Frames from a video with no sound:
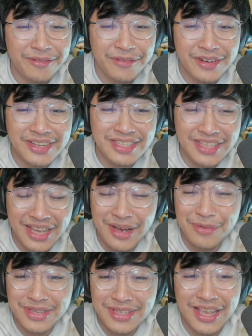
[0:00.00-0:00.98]
First
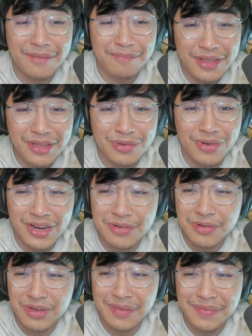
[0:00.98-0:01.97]
time we step into
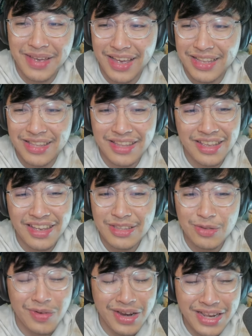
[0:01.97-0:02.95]
Wanakuni, man.
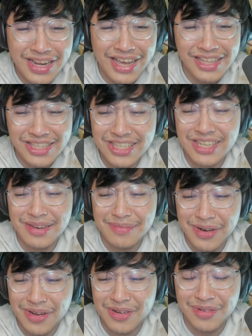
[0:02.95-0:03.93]
2019,
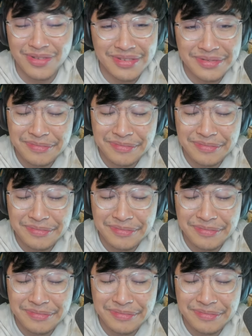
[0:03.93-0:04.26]
bro!